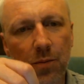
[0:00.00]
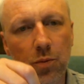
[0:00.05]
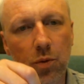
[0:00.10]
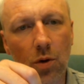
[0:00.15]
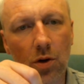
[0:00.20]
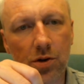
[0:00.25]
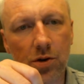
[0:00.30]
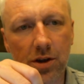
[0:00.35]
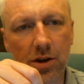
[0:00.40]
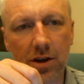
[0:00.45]

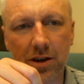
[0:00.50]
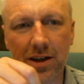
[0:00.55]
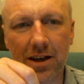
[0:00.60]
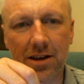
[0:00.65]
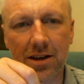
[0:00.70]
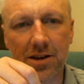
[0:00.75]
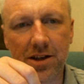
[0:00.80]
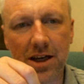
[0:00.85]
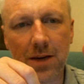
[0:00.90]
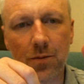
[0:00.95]
was, and it
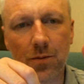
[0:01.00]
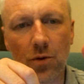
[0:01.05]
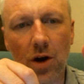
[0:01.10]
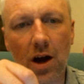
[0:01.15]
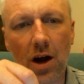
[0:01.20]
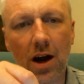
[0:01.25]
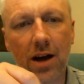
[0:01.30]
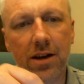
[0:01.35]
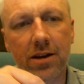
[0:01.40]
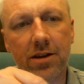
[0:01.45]
didn't seem
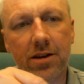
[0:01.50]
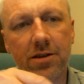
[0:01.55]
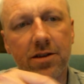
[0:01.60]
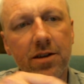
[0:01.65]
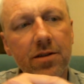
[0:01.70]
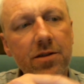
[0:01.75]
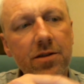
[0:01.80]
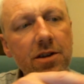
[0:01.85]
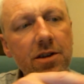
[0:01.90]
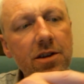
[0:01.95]
right, the
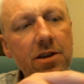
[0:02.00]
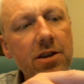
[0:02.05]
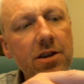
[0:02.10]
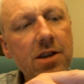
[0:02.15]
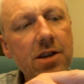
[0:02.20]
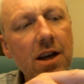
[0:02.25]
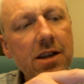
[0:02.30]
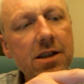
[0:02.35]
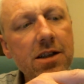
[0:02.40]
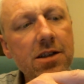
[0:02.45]

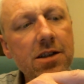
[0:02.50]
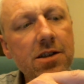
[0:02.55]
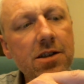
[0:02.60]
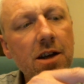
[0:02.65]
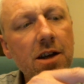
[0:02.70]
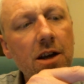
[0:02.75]
settings.